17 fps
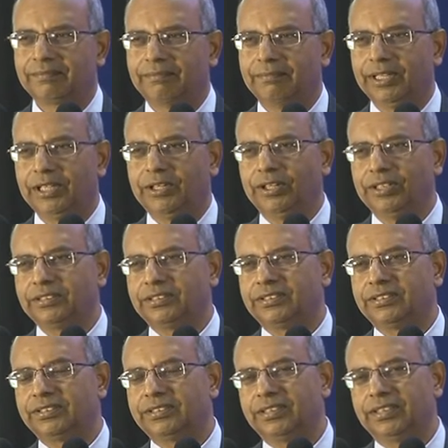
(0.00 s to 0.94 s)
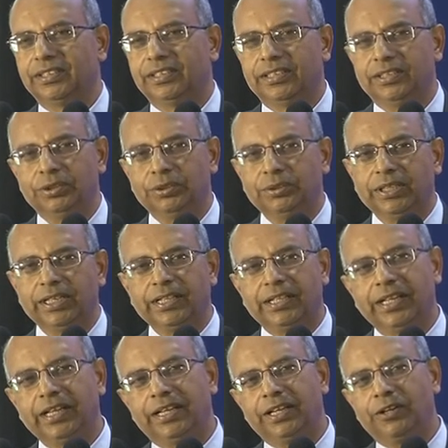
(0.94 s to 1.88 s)
Because you can
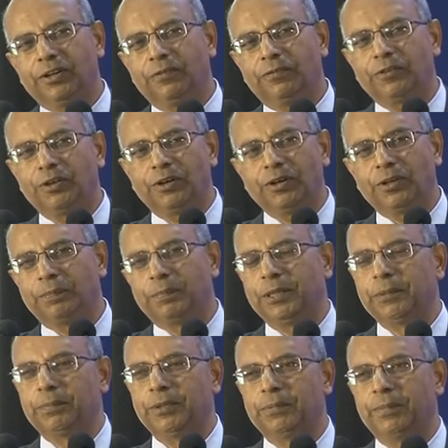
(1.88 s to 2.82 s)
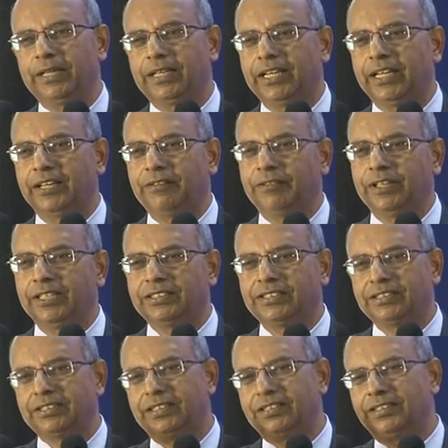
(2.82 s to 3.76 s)
take care of a lot of people, but average
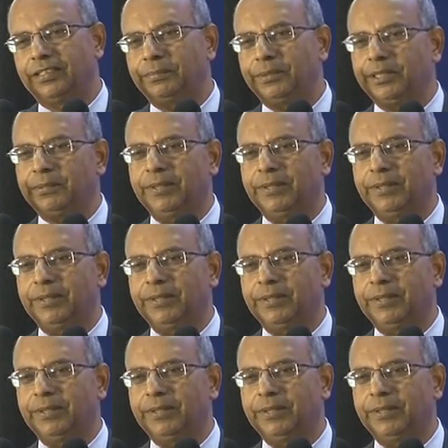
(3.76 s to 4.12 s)
is determined